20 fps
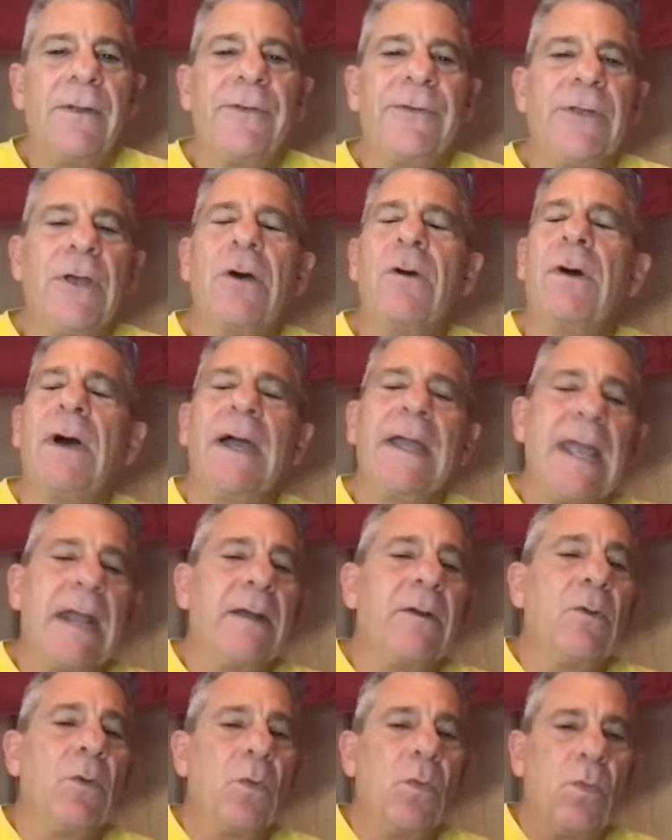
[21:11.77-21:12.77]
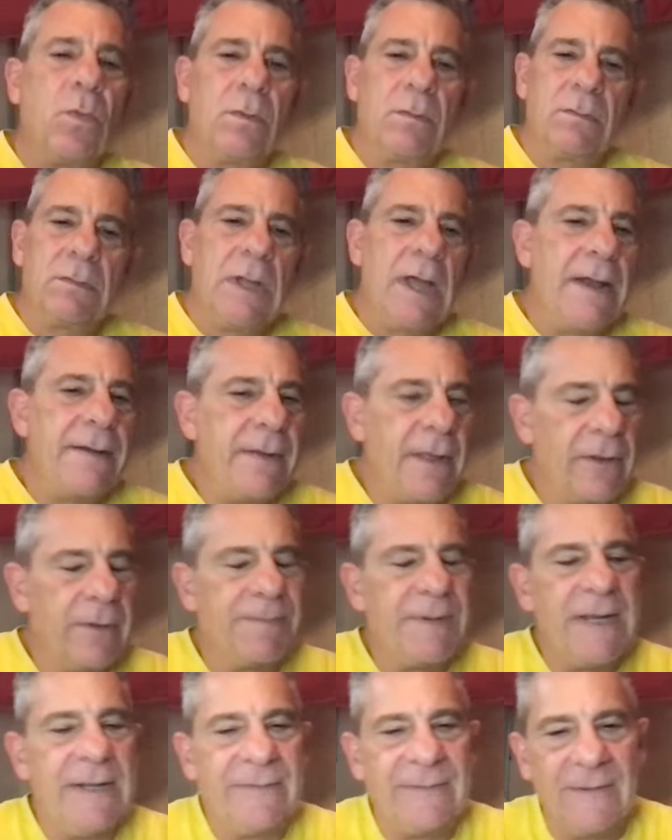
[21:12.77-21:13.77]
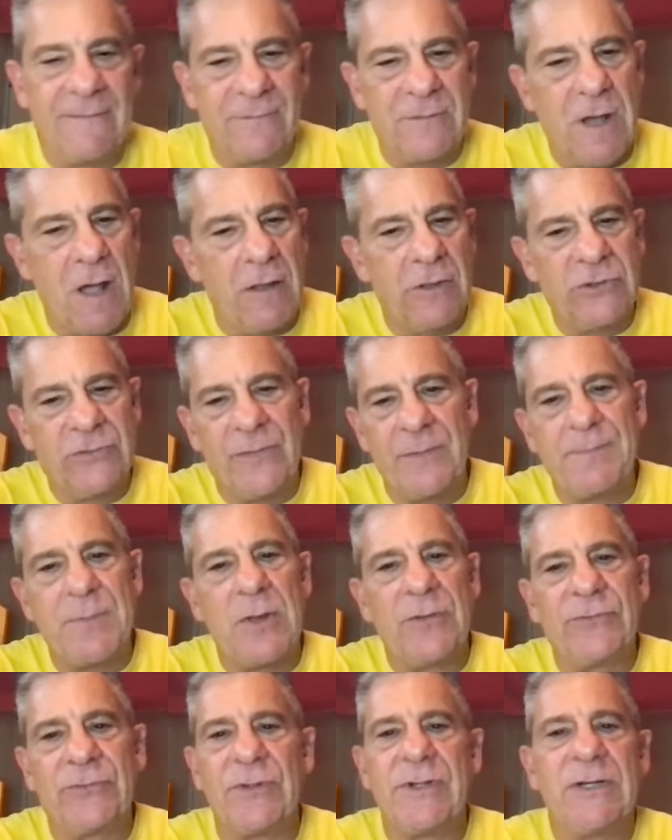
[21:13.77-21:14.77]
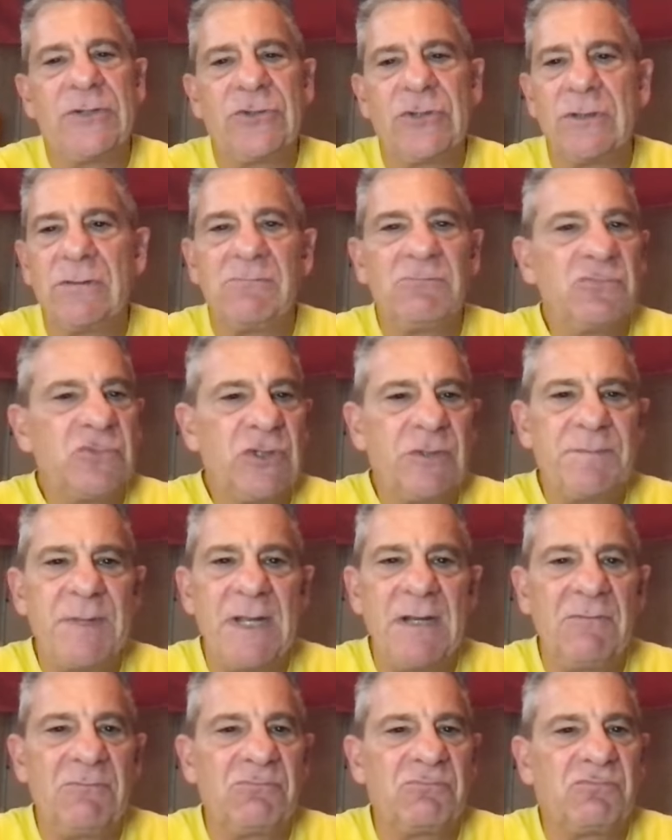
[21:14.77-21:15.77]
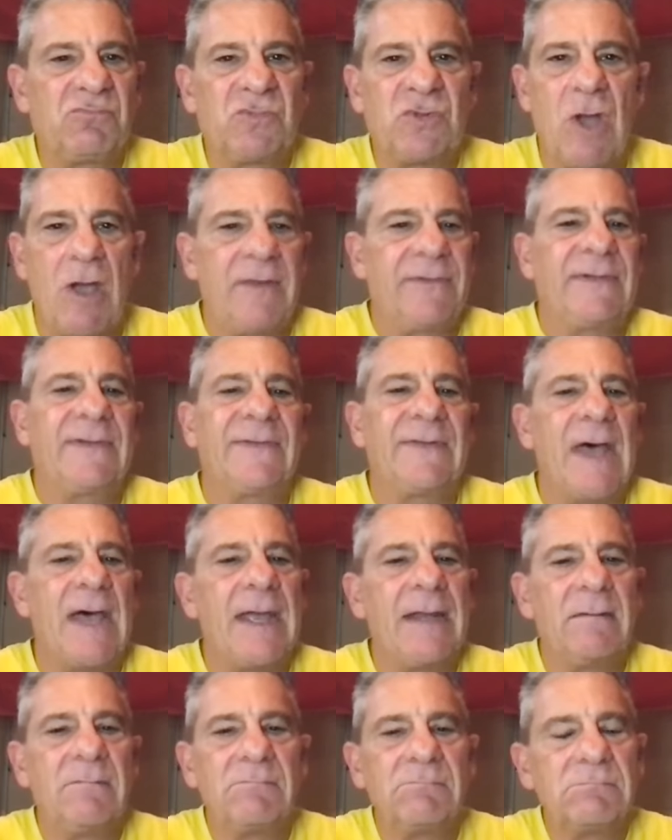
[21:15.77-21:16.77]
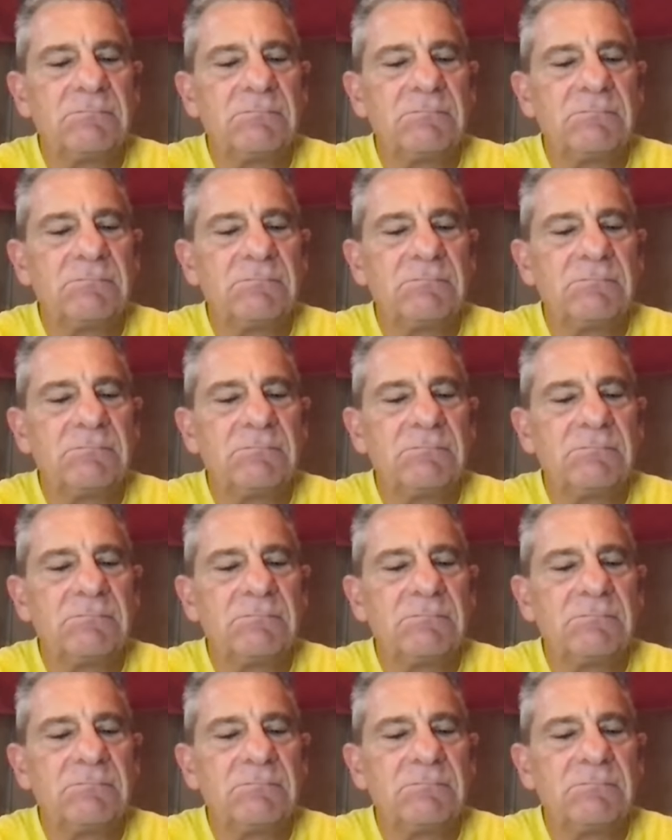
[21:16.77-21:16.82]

So, again, another piece of college football's tradition just being tossed aside.